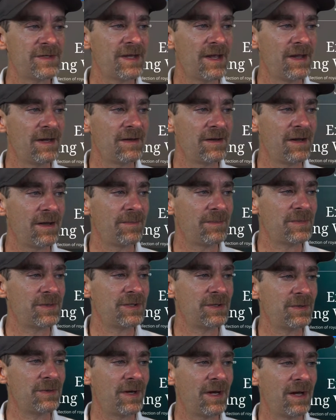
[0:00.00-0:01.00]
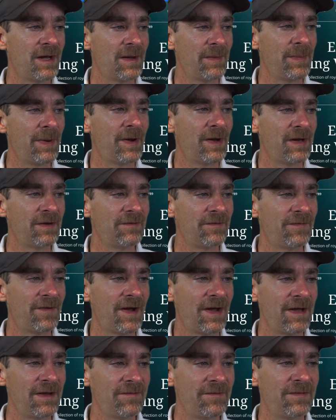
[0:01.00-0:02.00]
signed up to uh, Pond
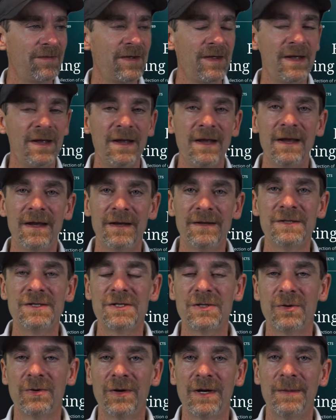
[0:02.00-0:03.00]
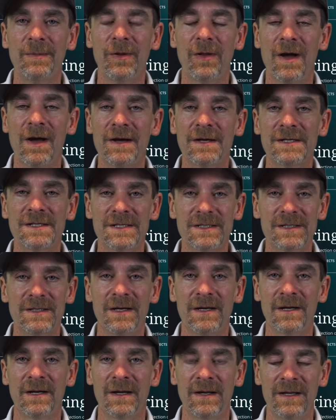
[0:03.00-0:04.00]
five and Storyblocks
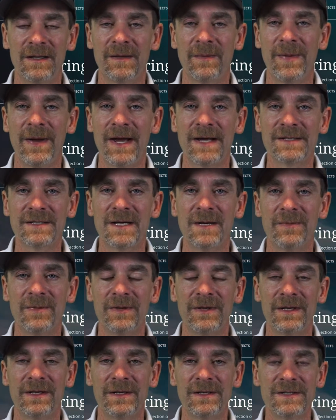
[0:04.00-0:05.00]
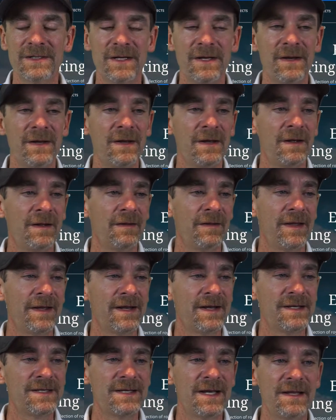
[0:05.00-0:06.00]
uh, in the past couple of years.
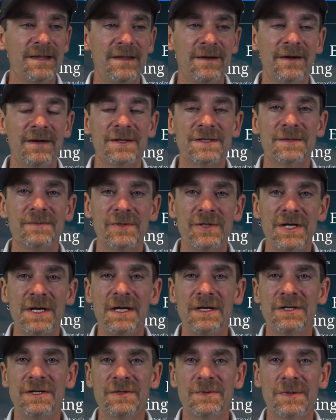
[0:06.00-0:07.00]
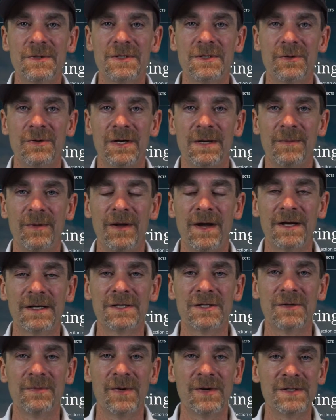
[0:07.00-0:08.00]
Like I said, there are some changes with
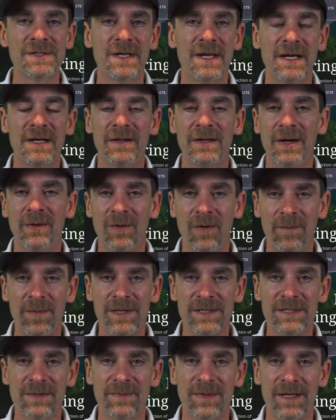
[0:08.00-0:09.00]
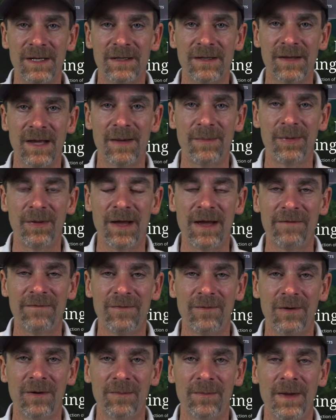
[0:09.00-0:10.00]
Storyblocks, so most likely I won't be submitting to that
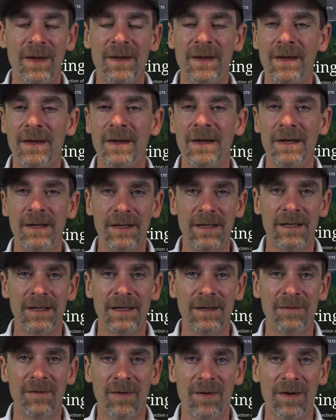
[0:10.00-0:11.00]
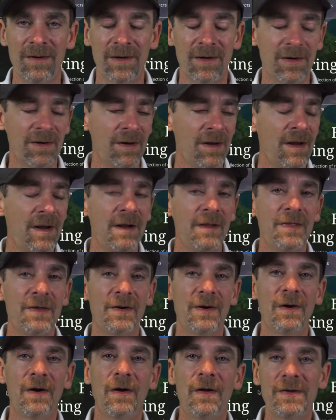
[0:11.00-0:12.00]
platform any longer.
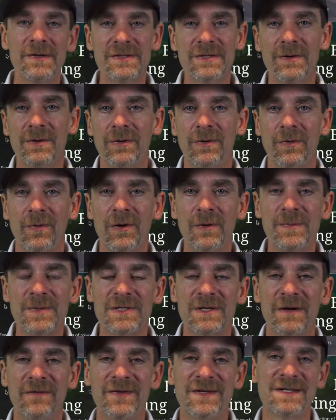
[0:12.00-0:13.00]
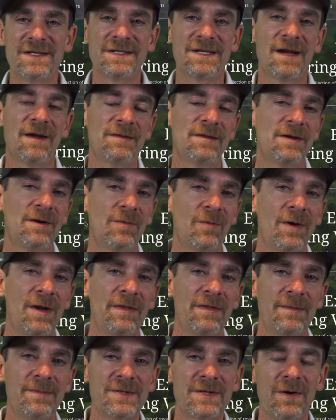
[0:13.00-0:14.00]
There are also group services out there. One
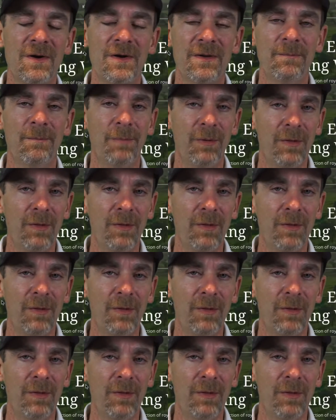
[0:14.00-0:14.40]
of them is called